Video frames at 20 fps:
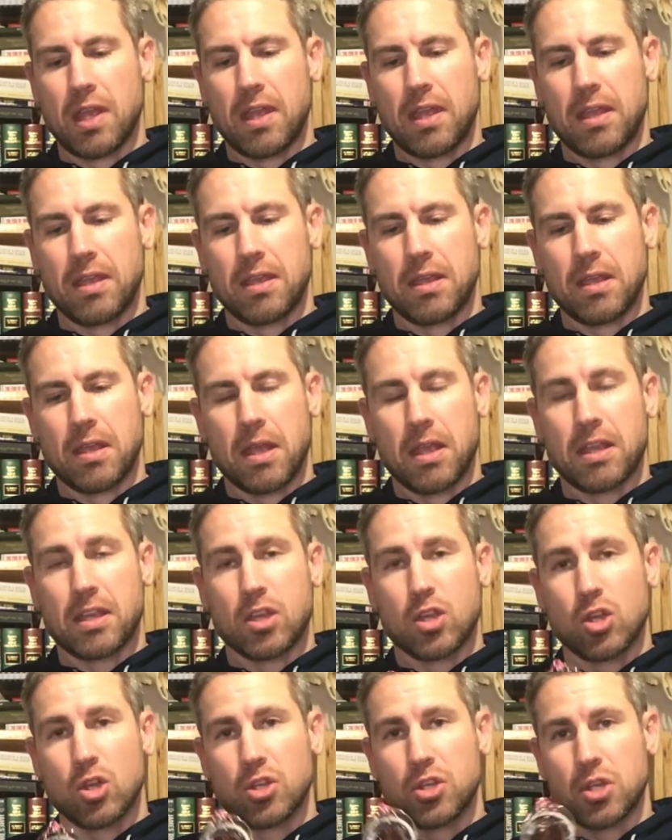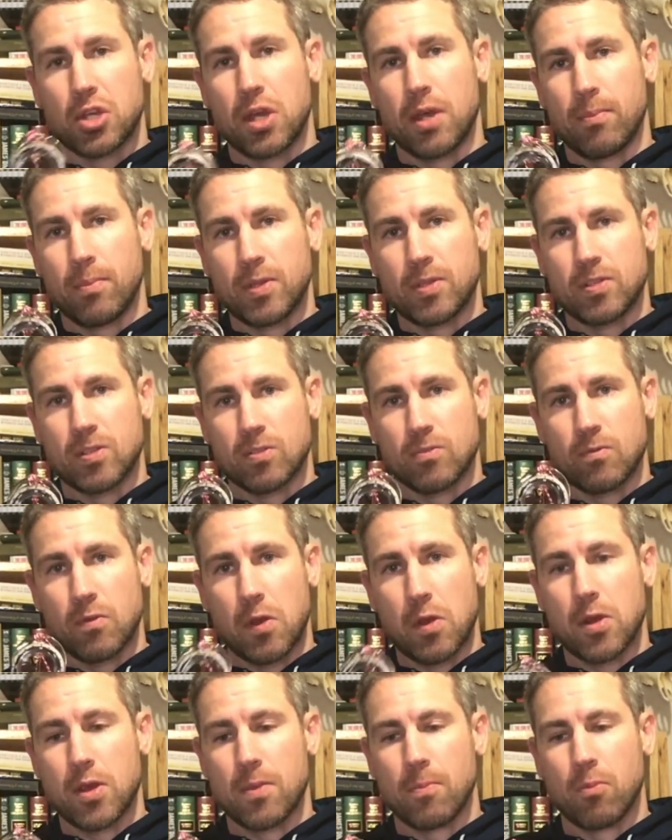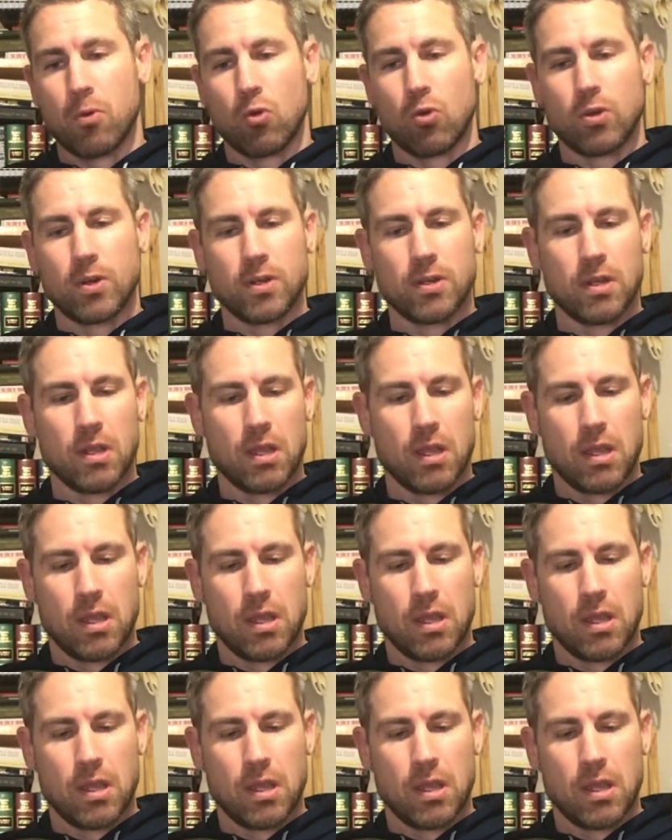A good compass is very important.